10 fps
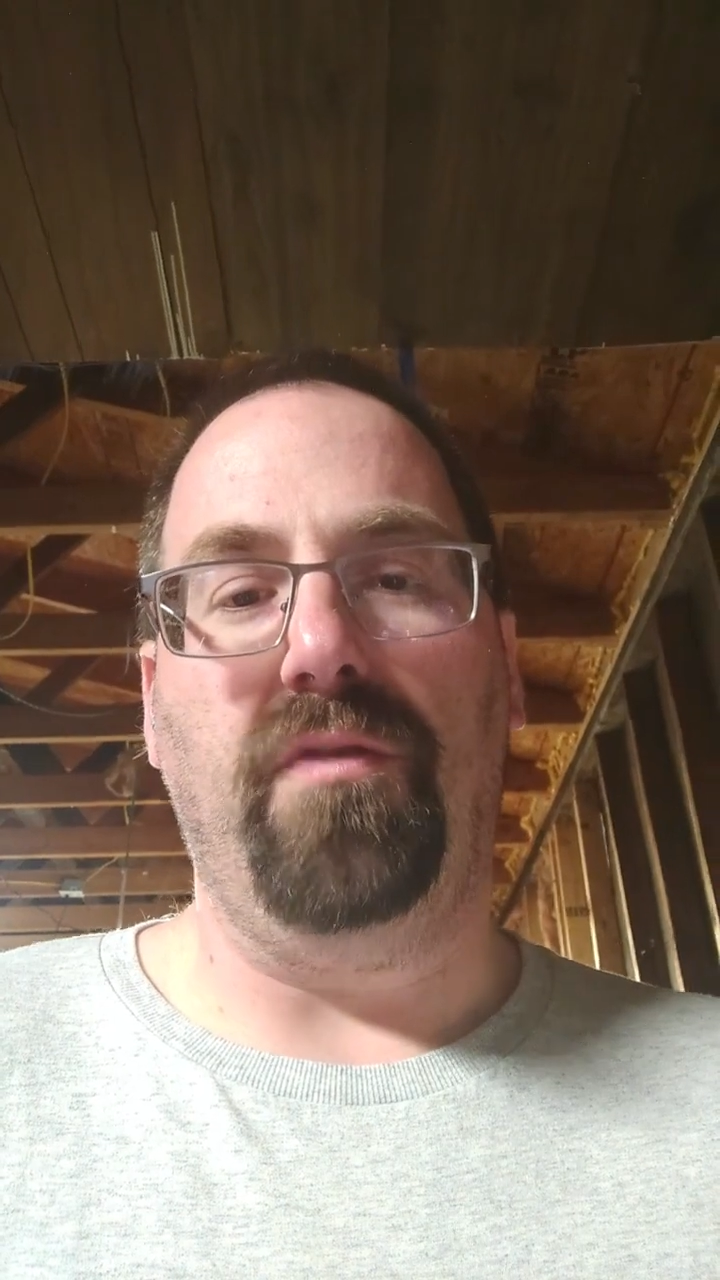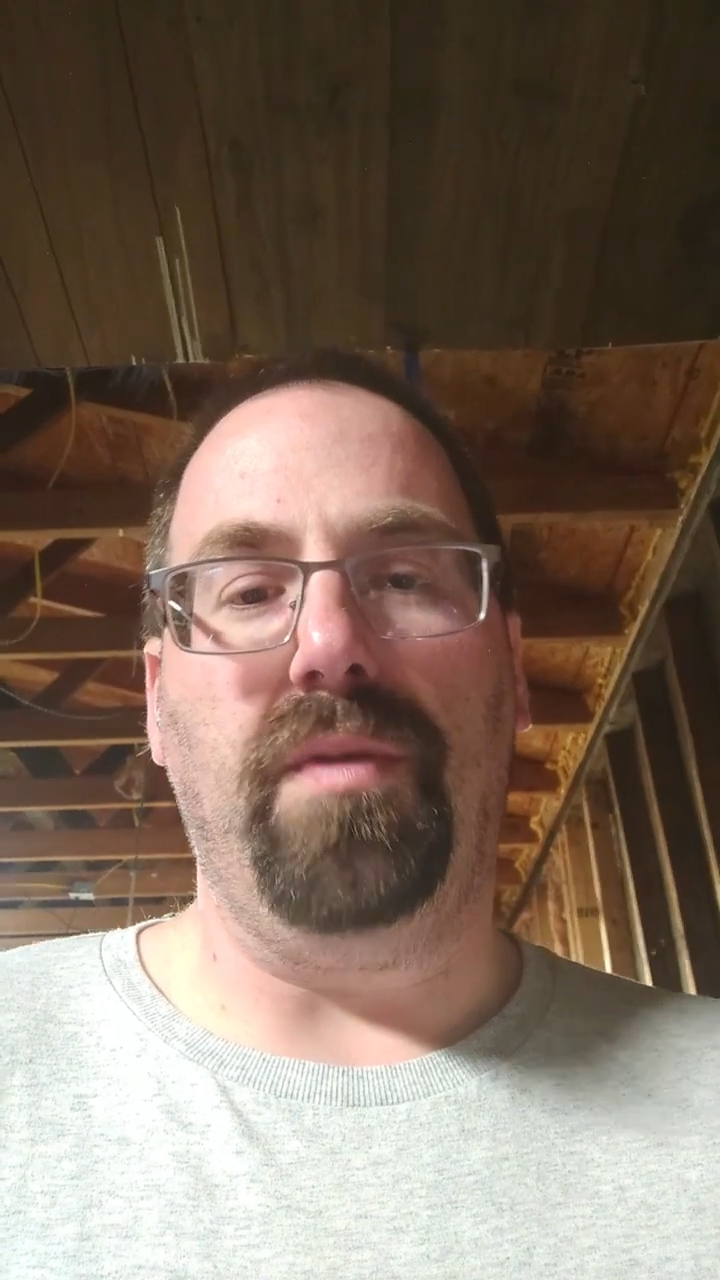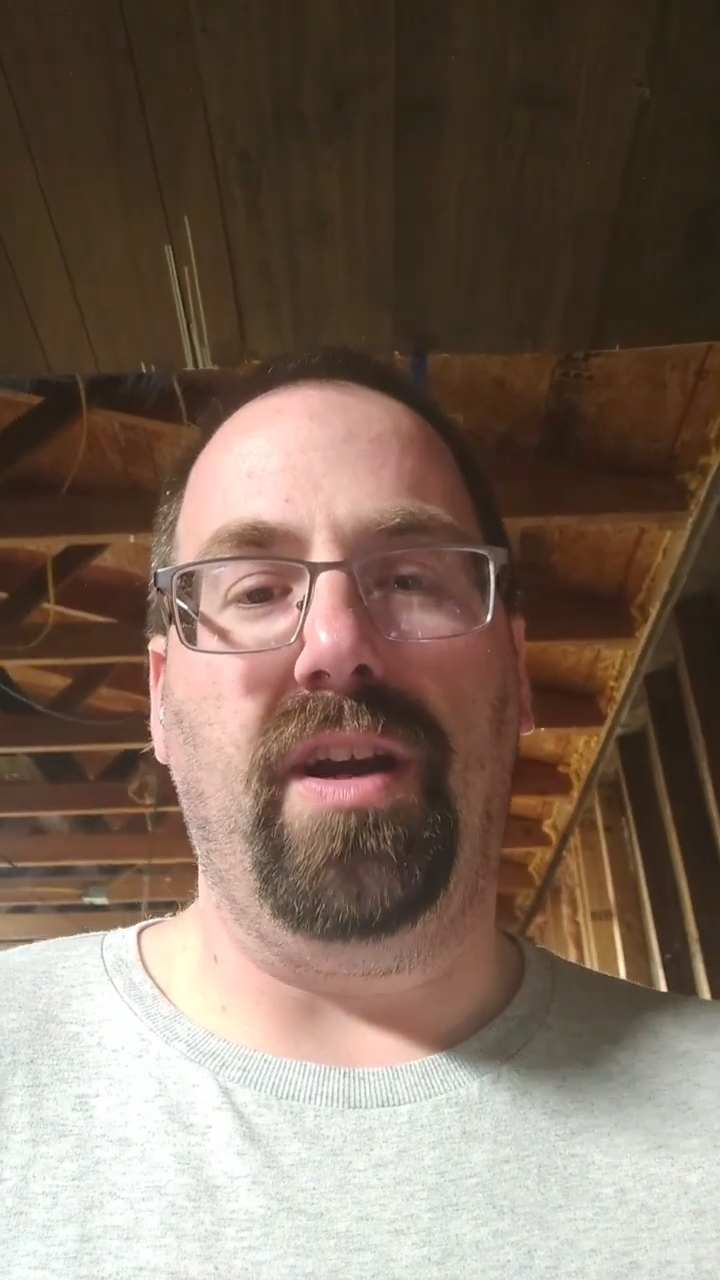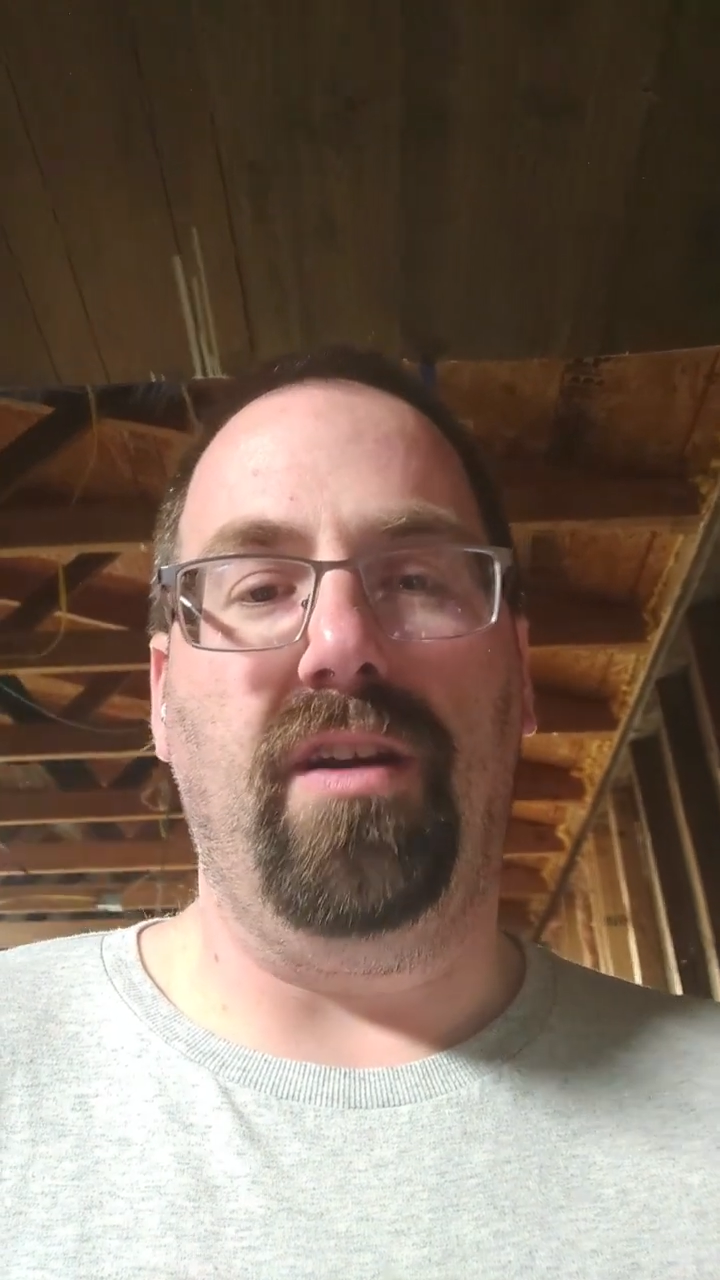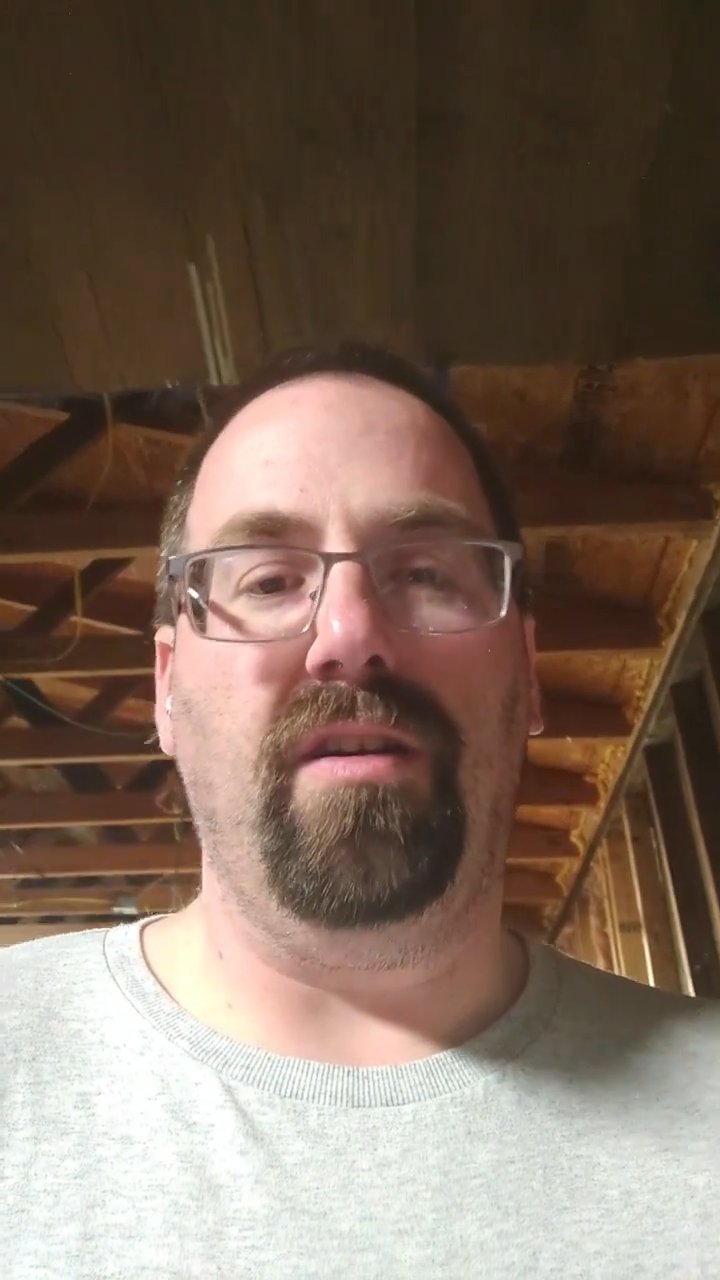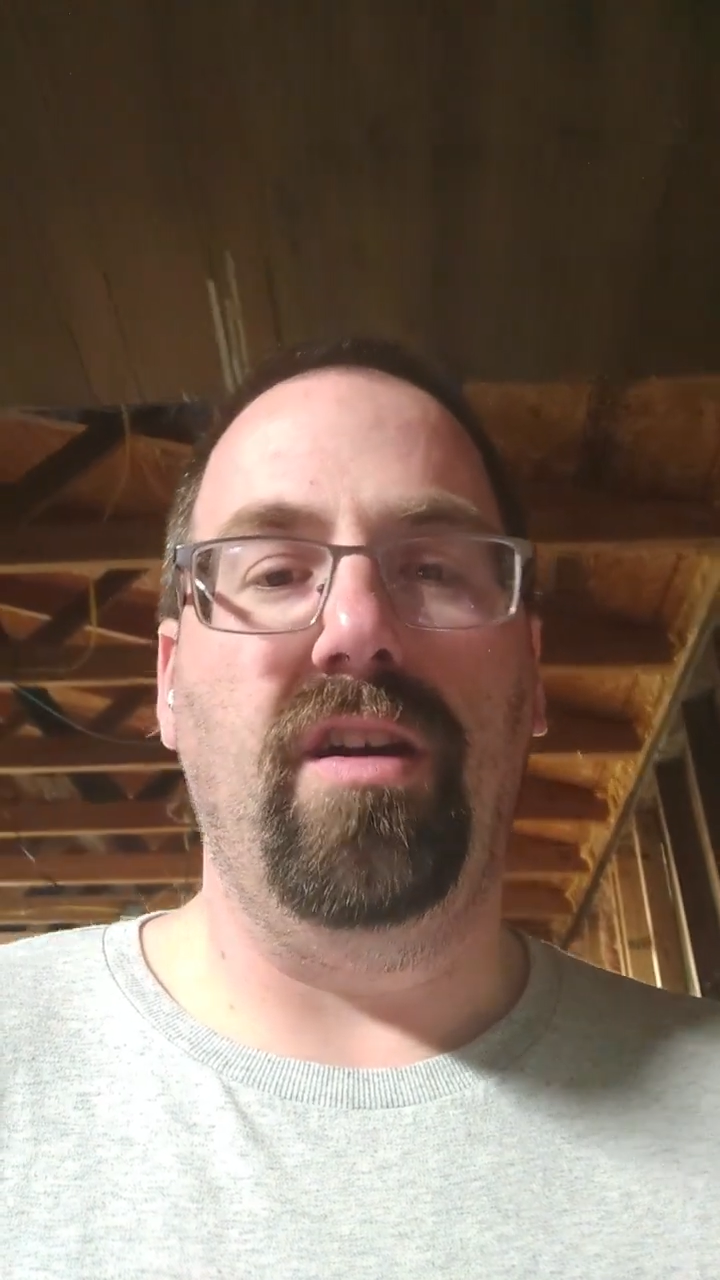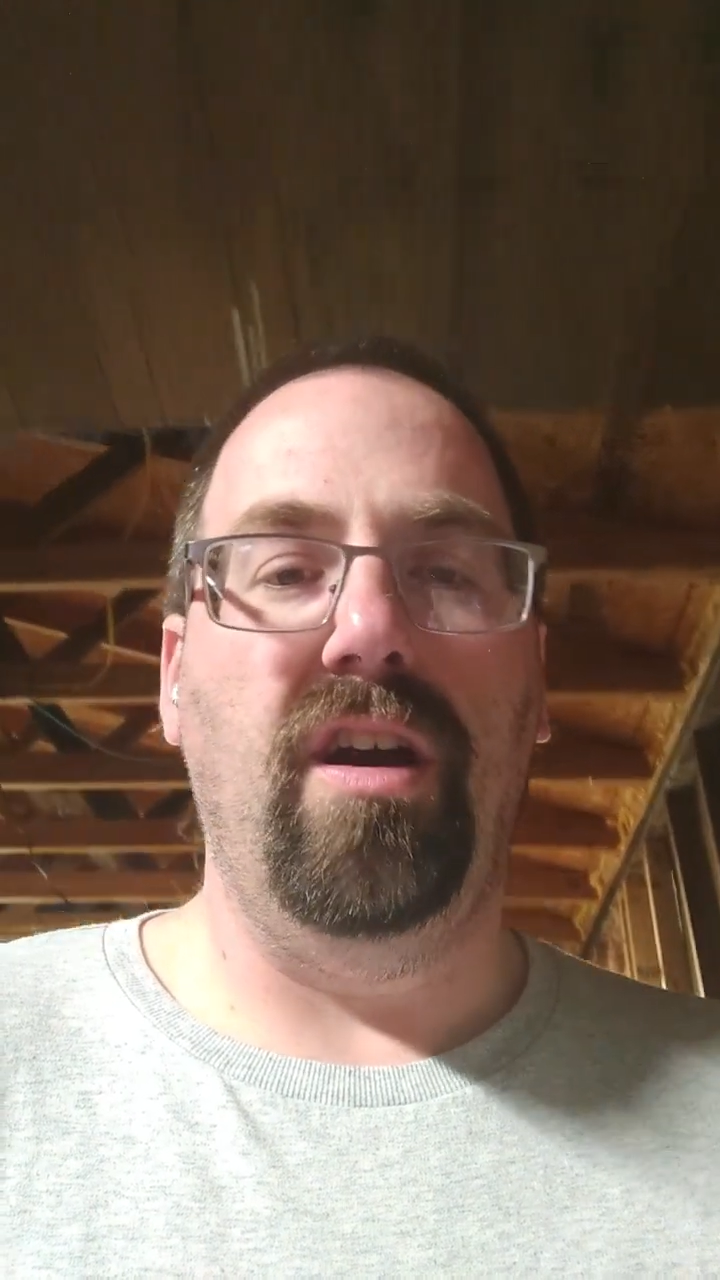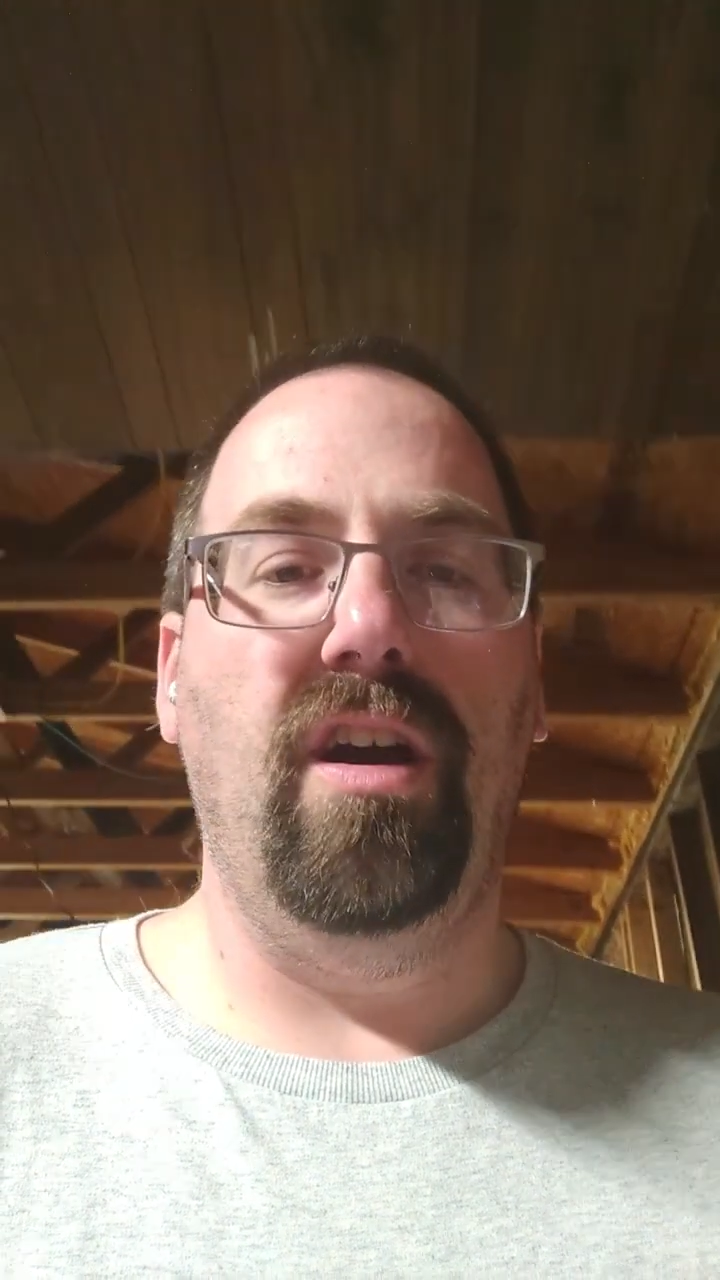repair